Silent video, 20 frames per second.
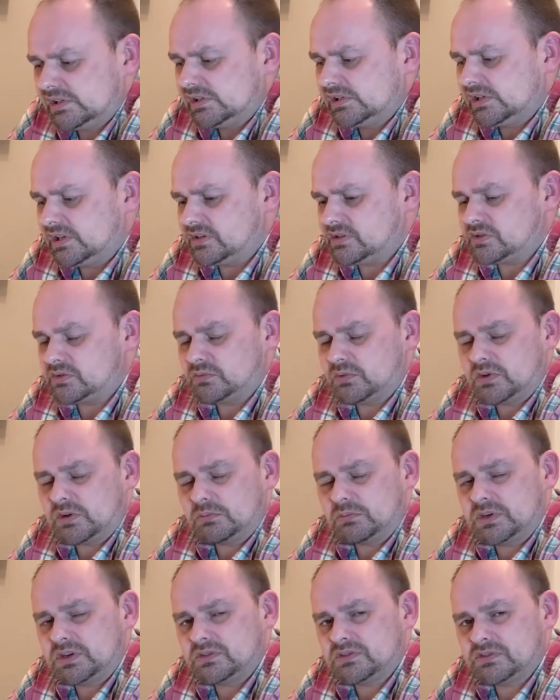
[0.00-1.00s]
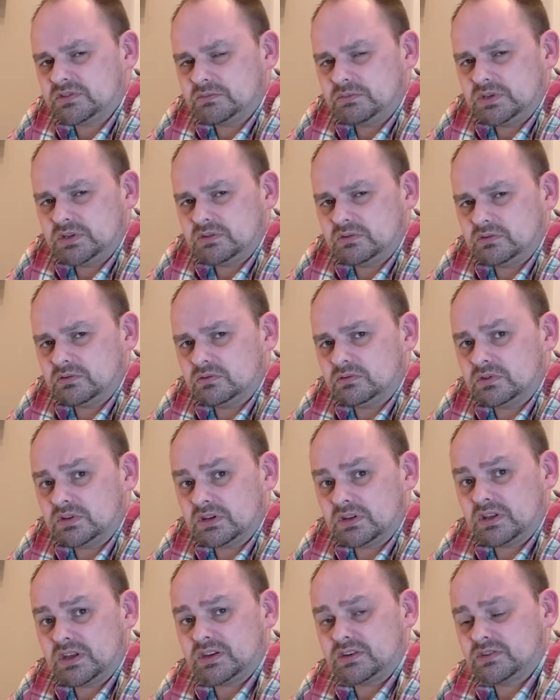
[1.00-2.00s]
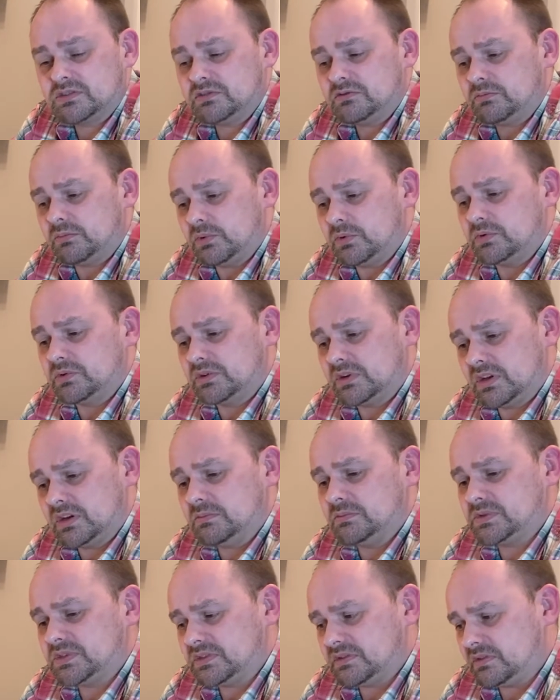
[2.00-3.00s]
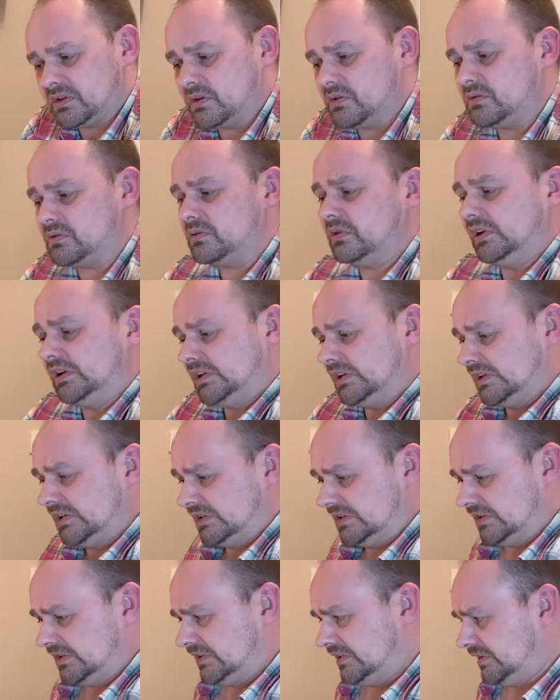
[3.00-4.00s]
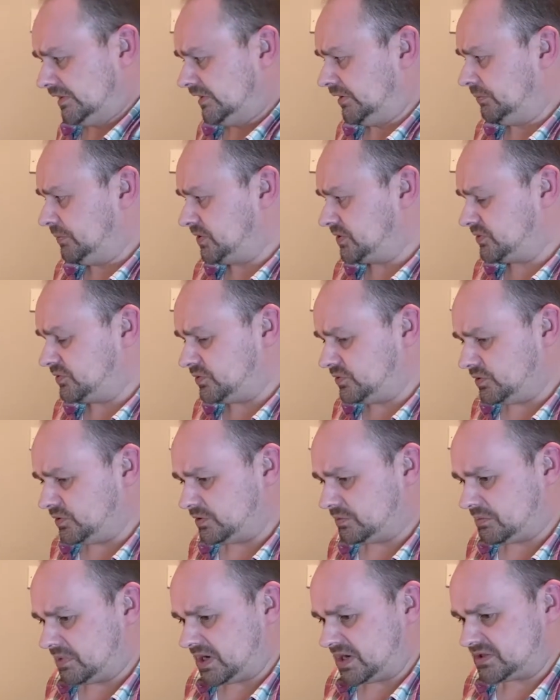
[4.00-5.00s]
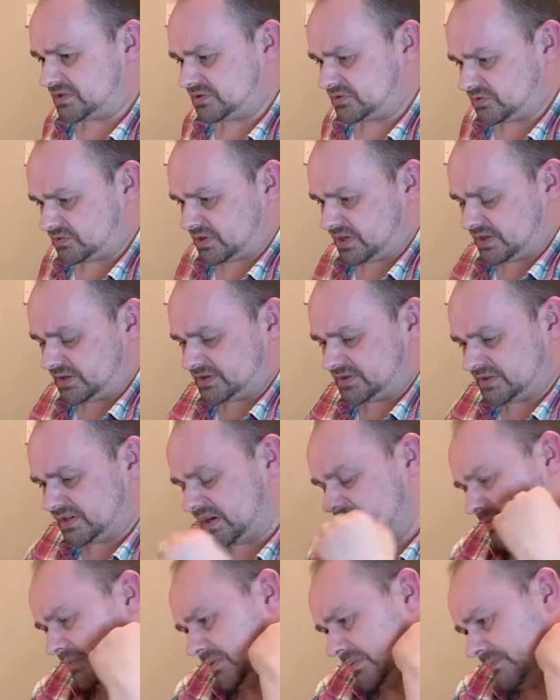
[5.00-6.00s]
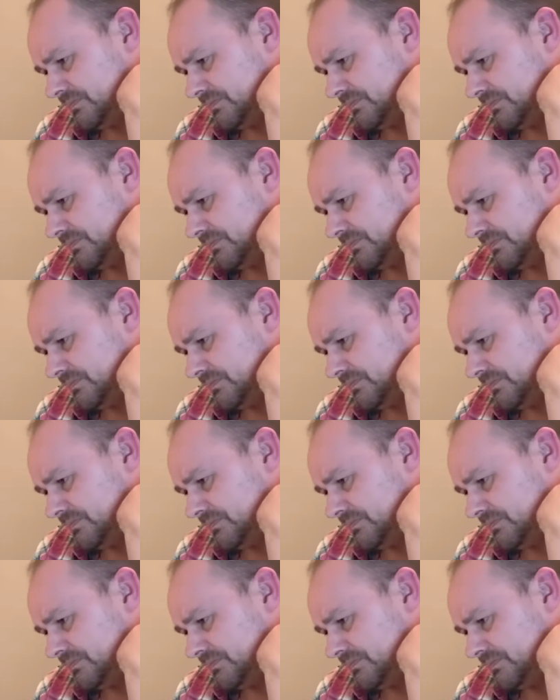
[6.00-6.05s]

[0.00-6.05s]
into what appears to be your own collection of board games, and now you must do your best to try and escape.